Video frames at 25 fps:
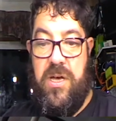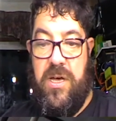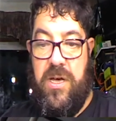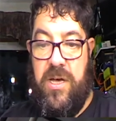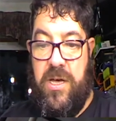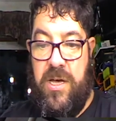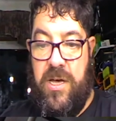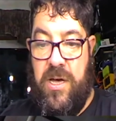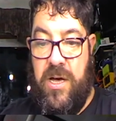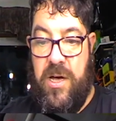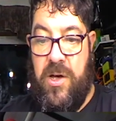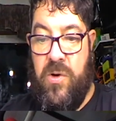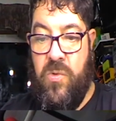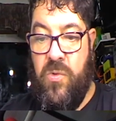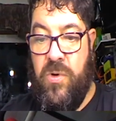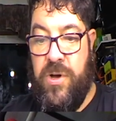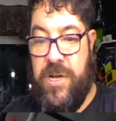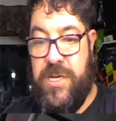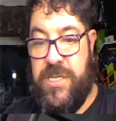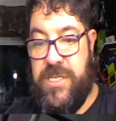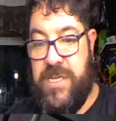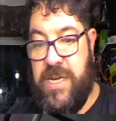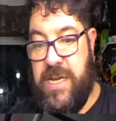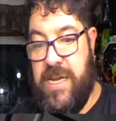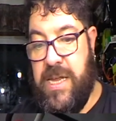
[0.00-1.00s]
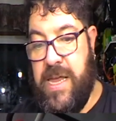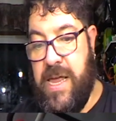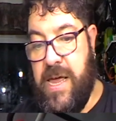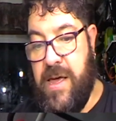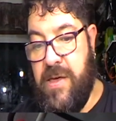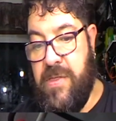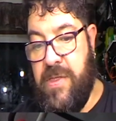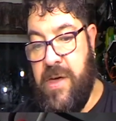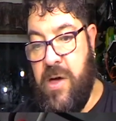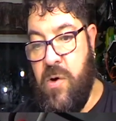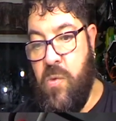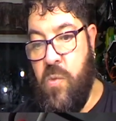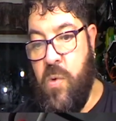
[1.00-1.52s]
uh, I want to take
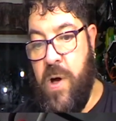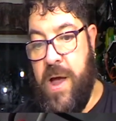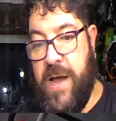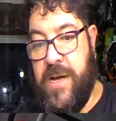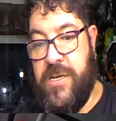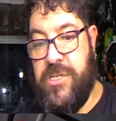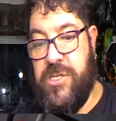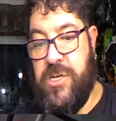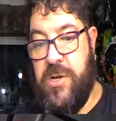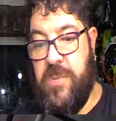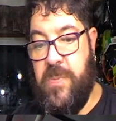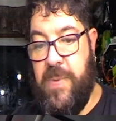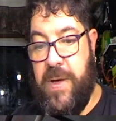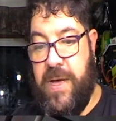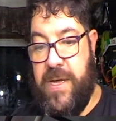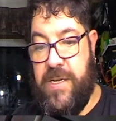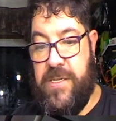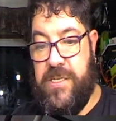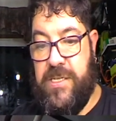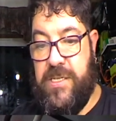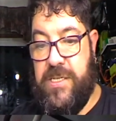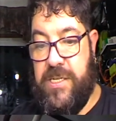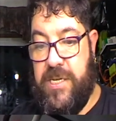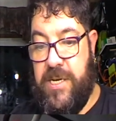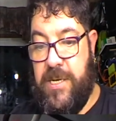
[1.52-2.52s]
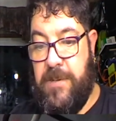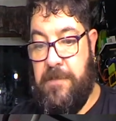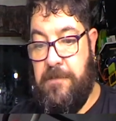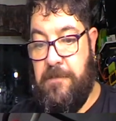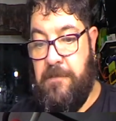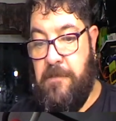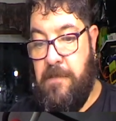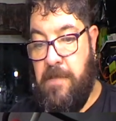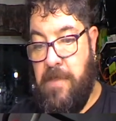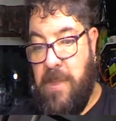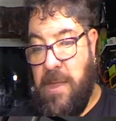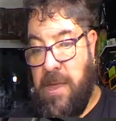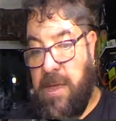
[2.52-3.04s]
out that wax capacitor.
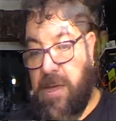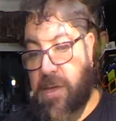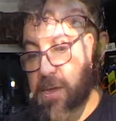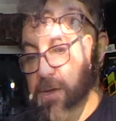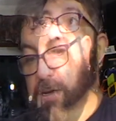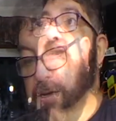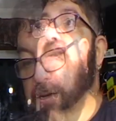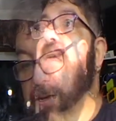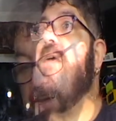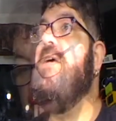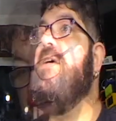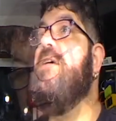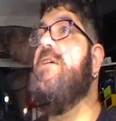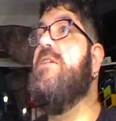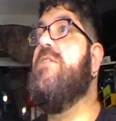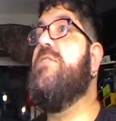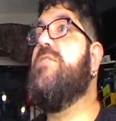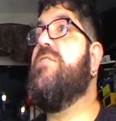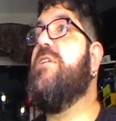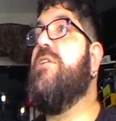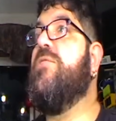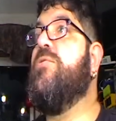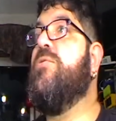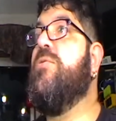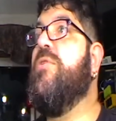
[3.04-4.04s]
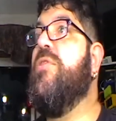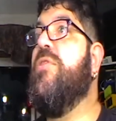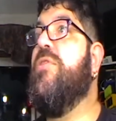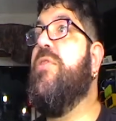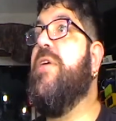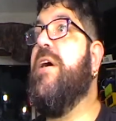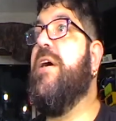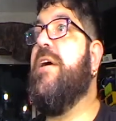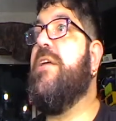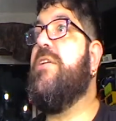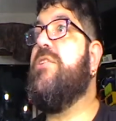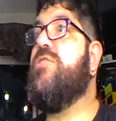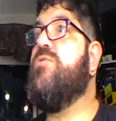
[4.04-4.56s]
So
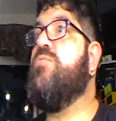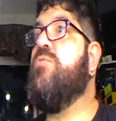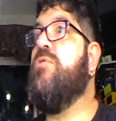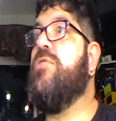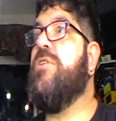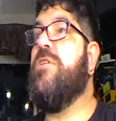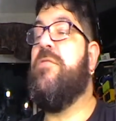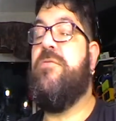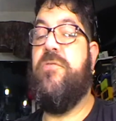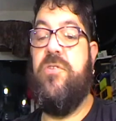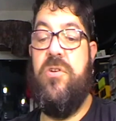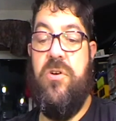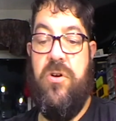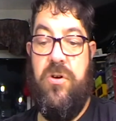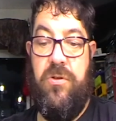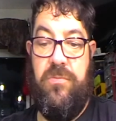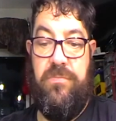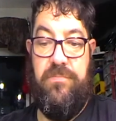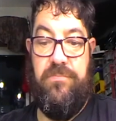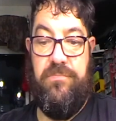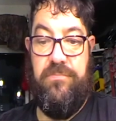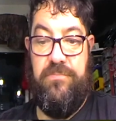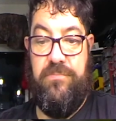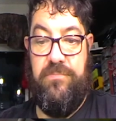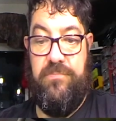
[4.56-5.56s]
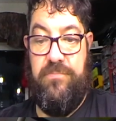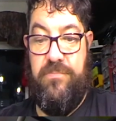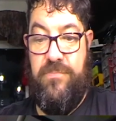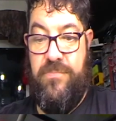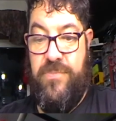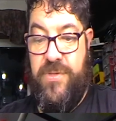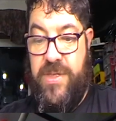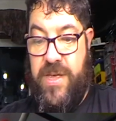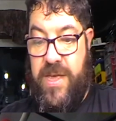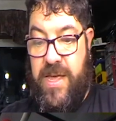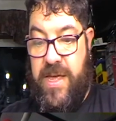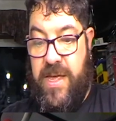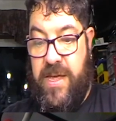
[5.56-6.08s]
that's what I've got
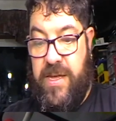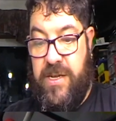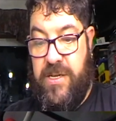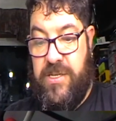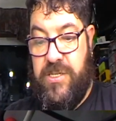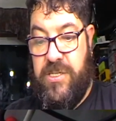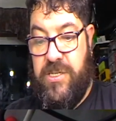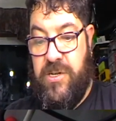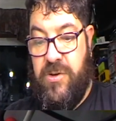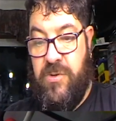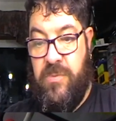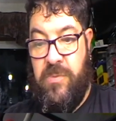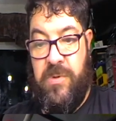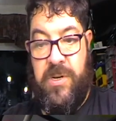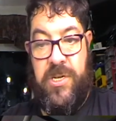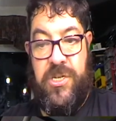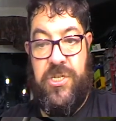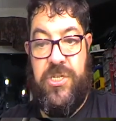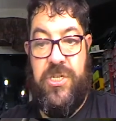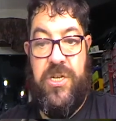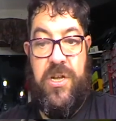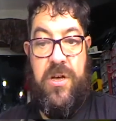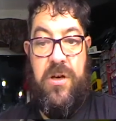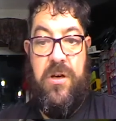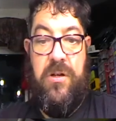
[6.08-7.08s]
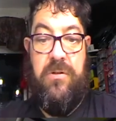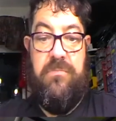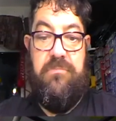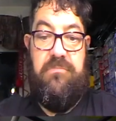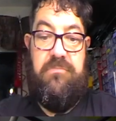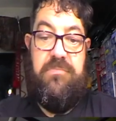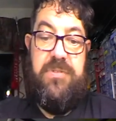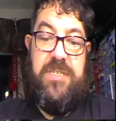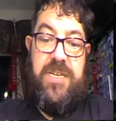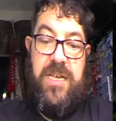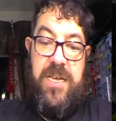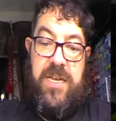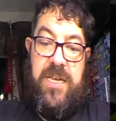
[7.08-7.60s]
there. So I'm going to start
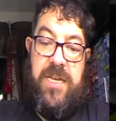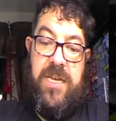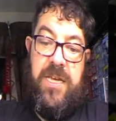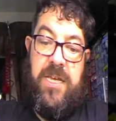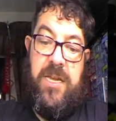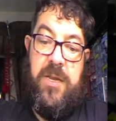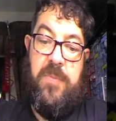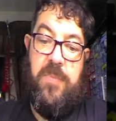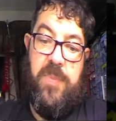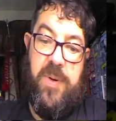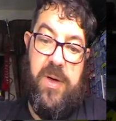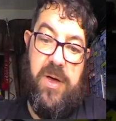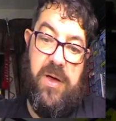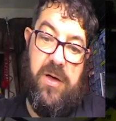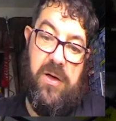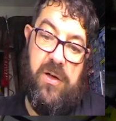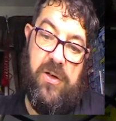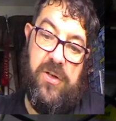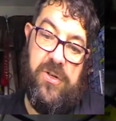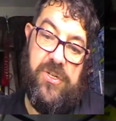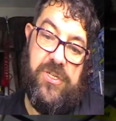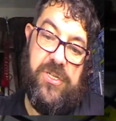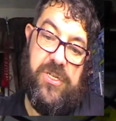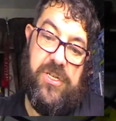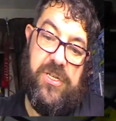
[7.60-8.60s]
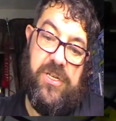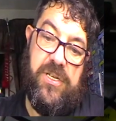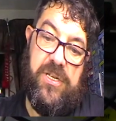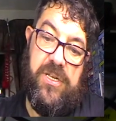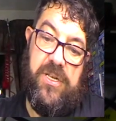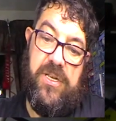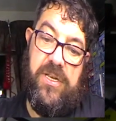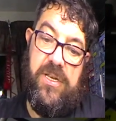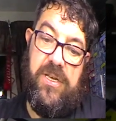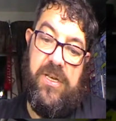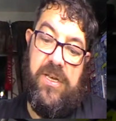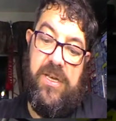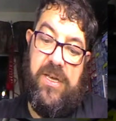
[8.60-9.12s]
taking it apart.
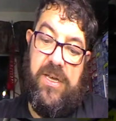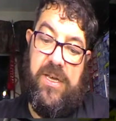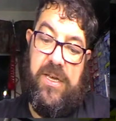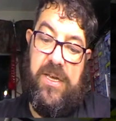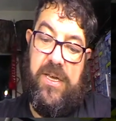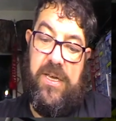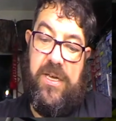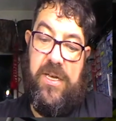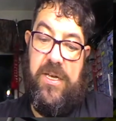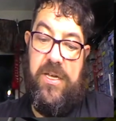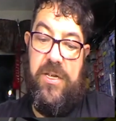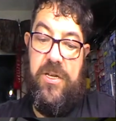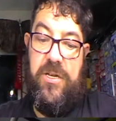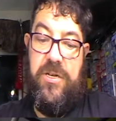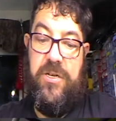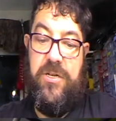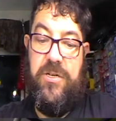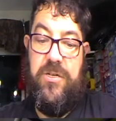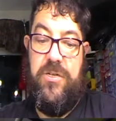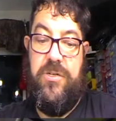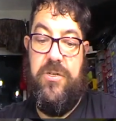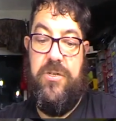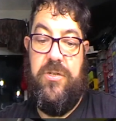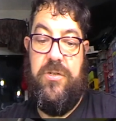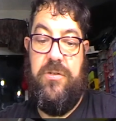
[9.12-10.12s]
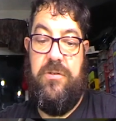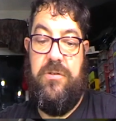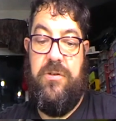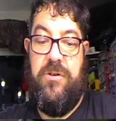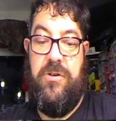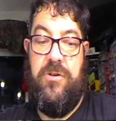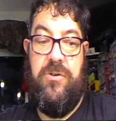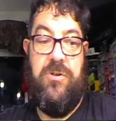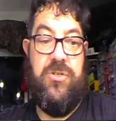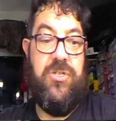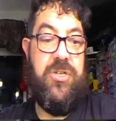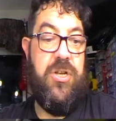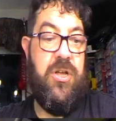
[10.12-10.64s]
And
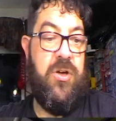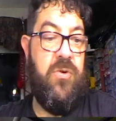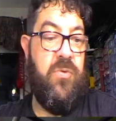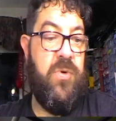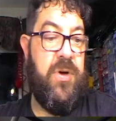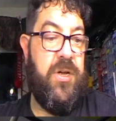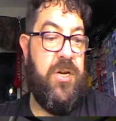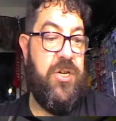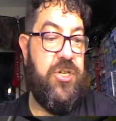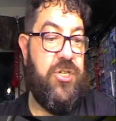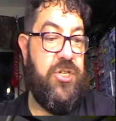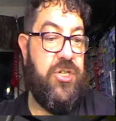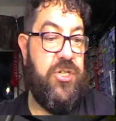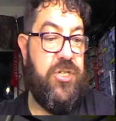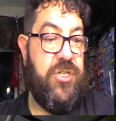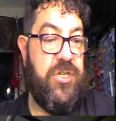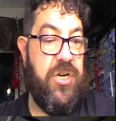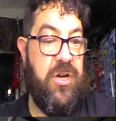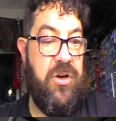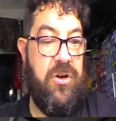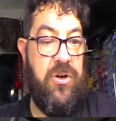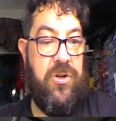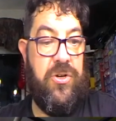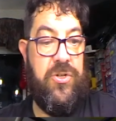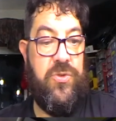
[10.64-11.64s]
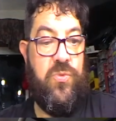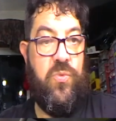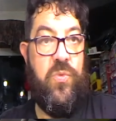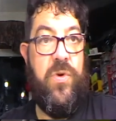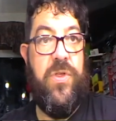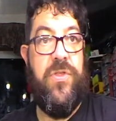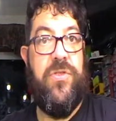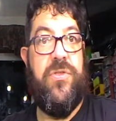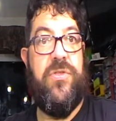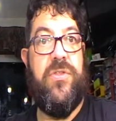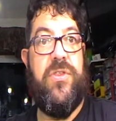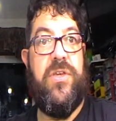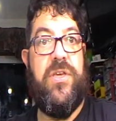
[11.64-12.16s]
it looks like we're going to start
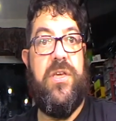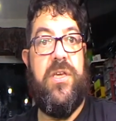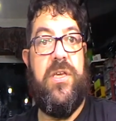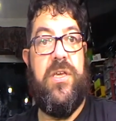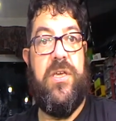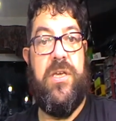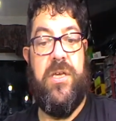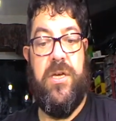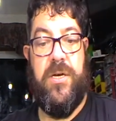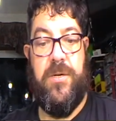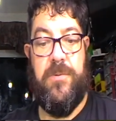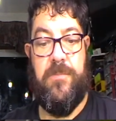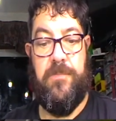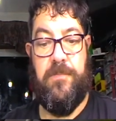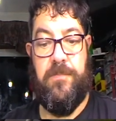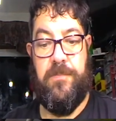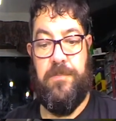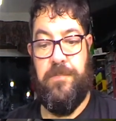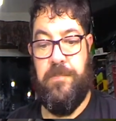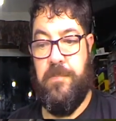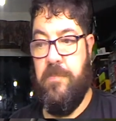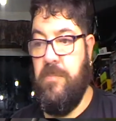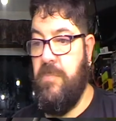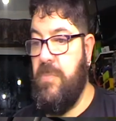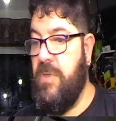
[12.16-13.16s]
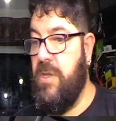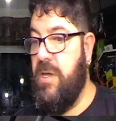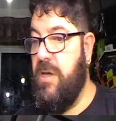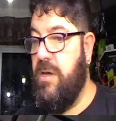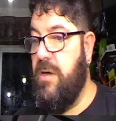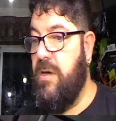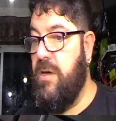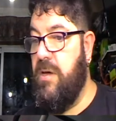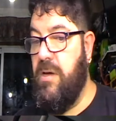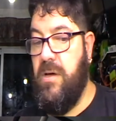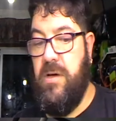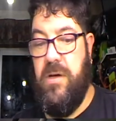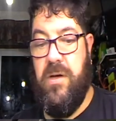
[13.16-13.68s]
with the...
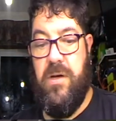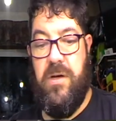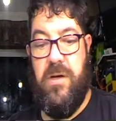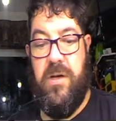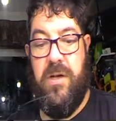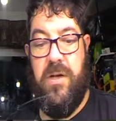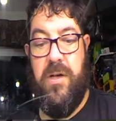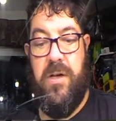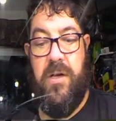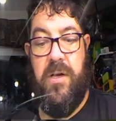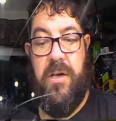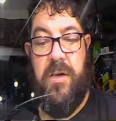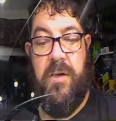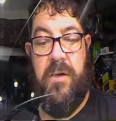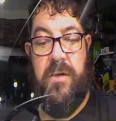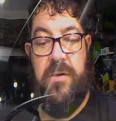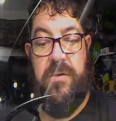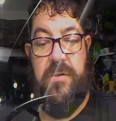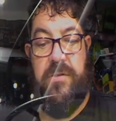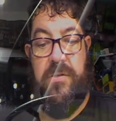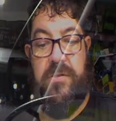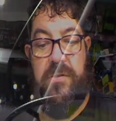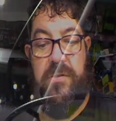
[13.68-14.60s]
Uh,